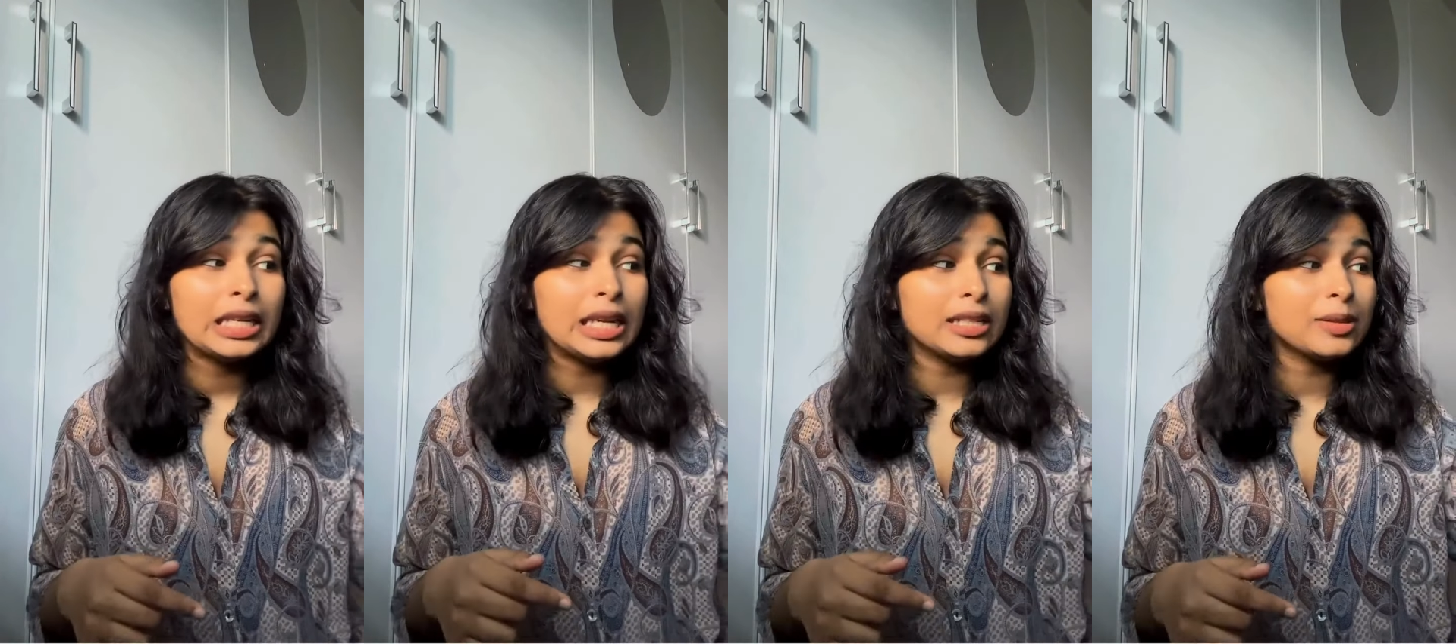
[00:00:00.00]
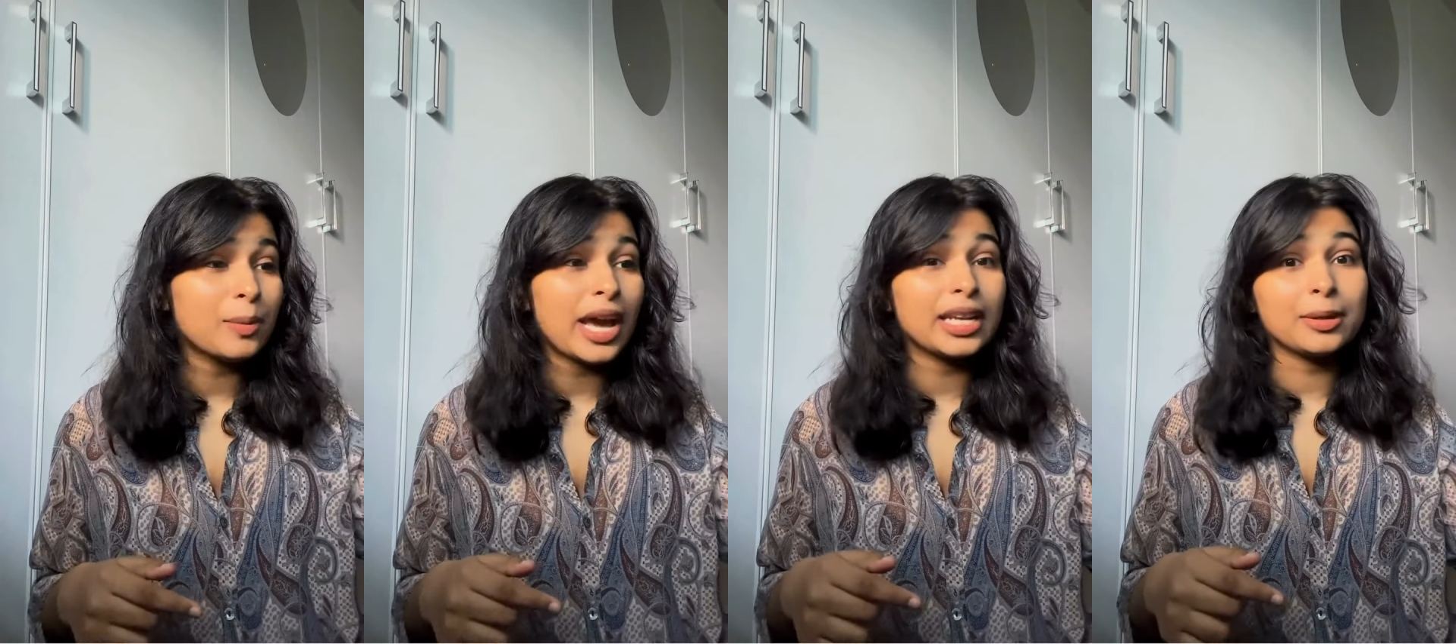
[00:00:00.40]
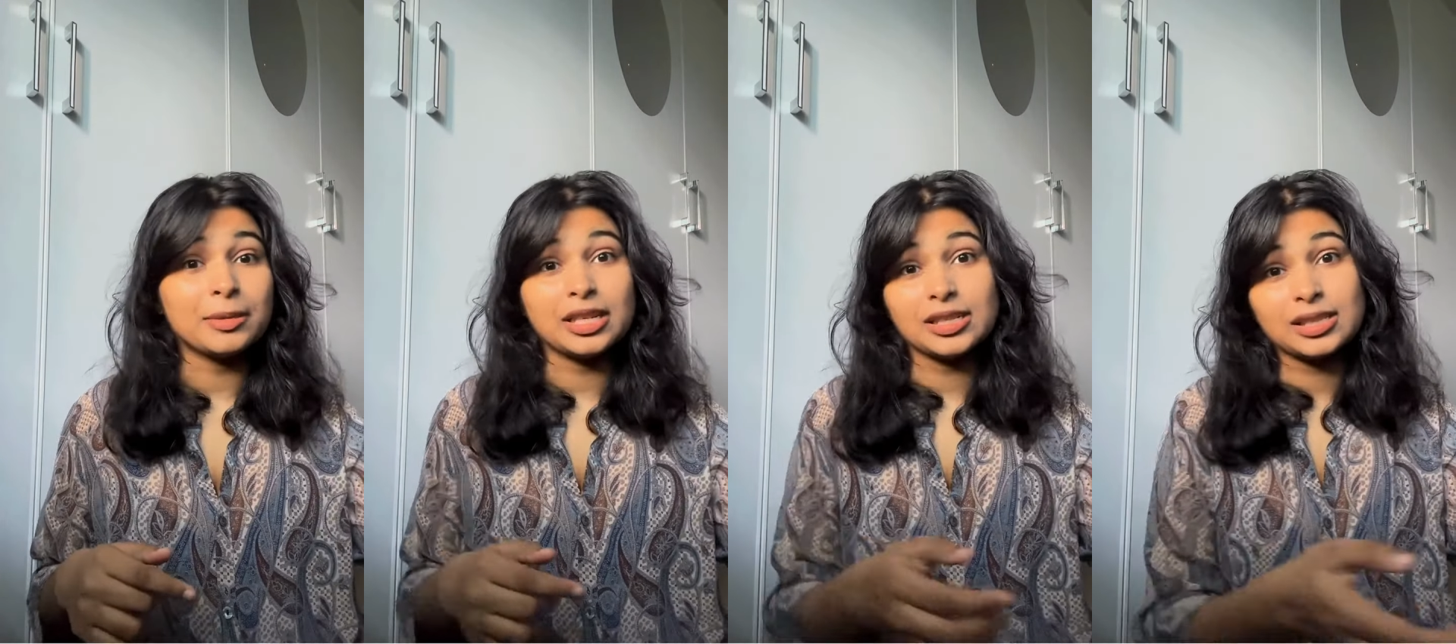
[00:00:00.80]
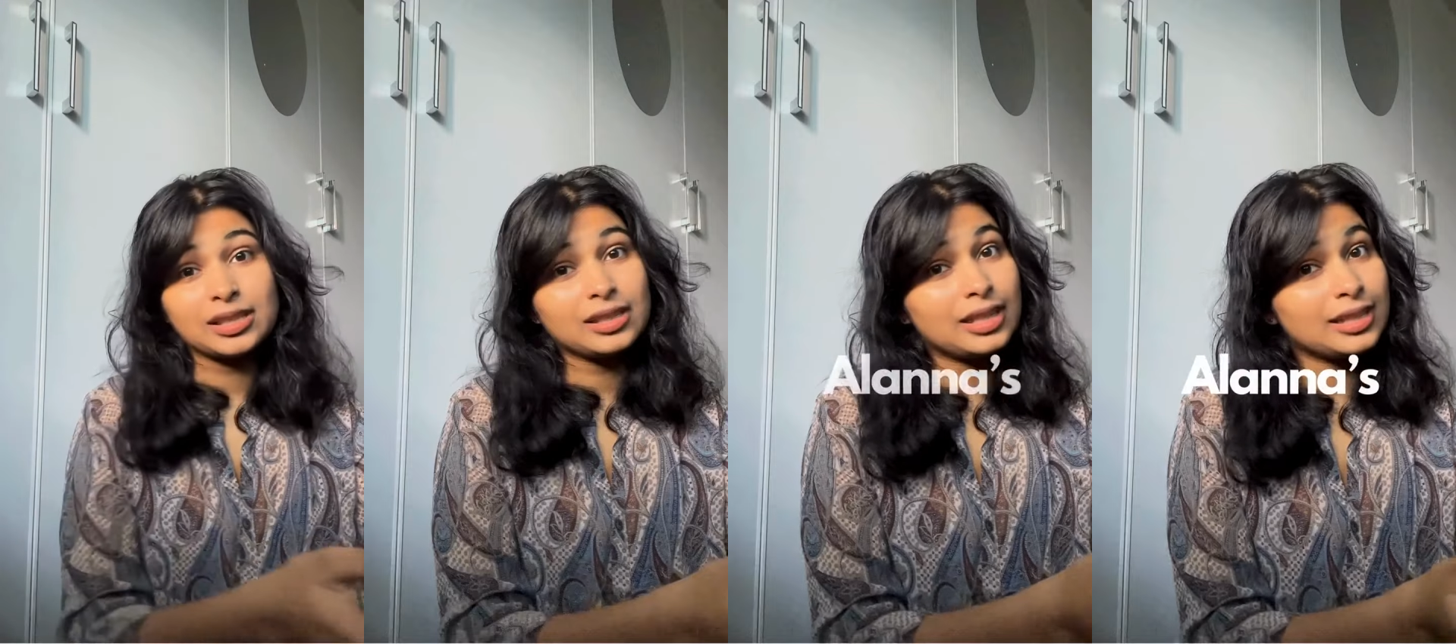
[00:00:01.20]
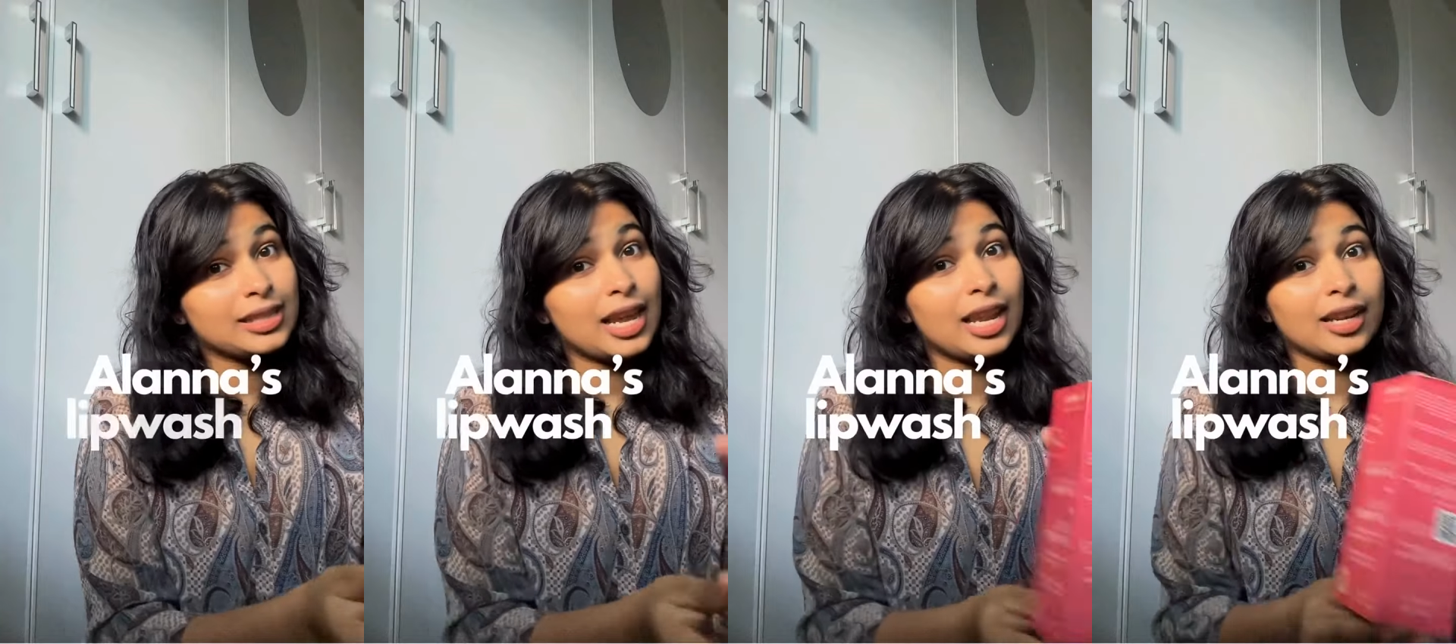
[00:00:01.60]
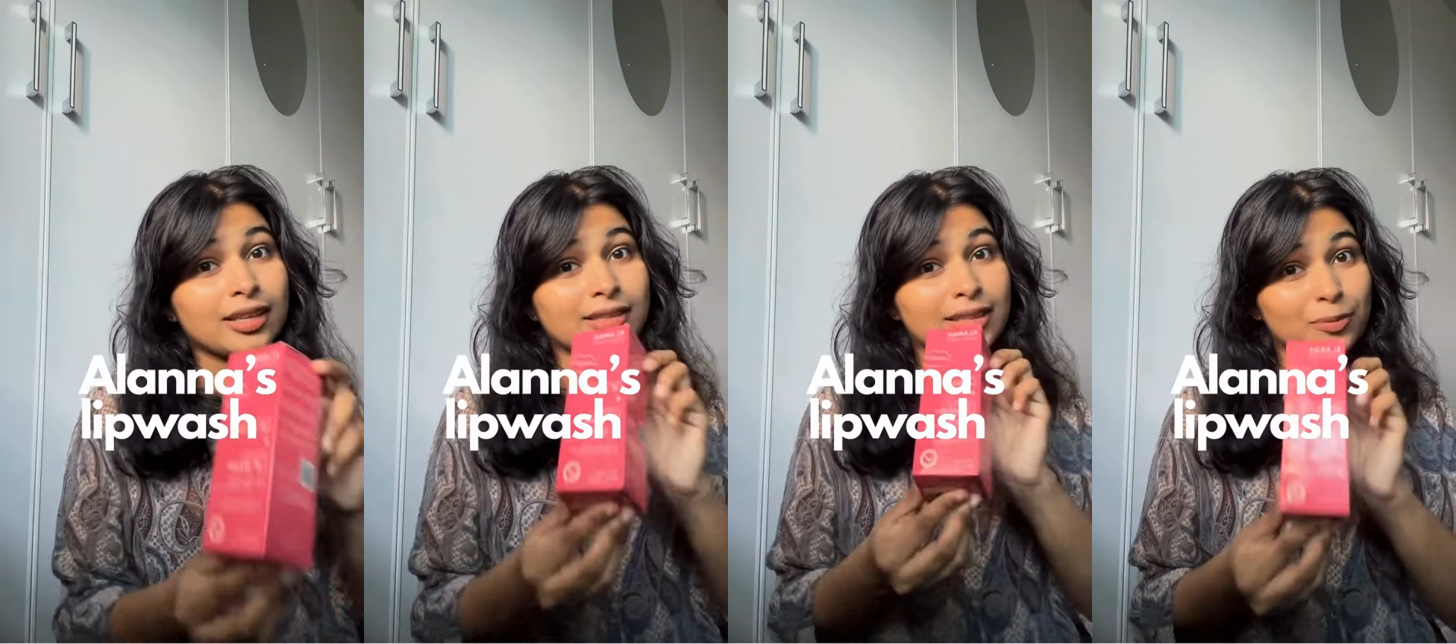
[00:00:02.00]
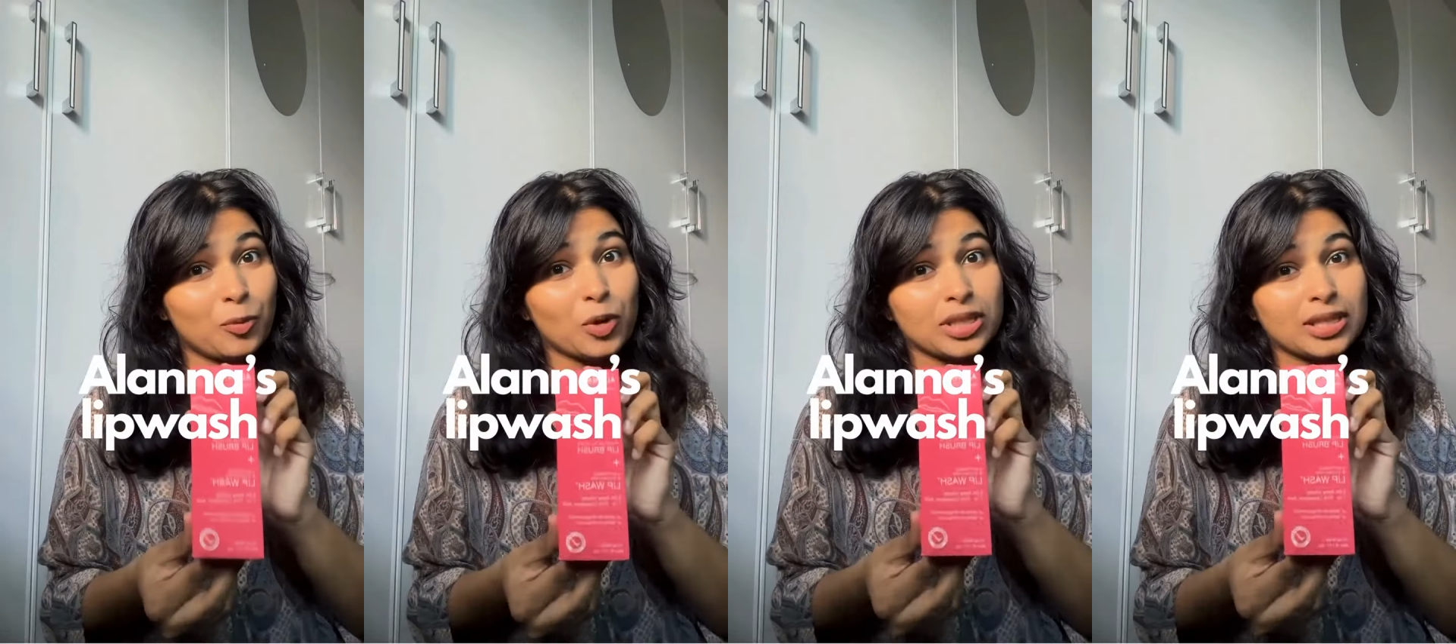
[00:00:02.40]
Here's my recommendation. It's ALANNA's lip wash.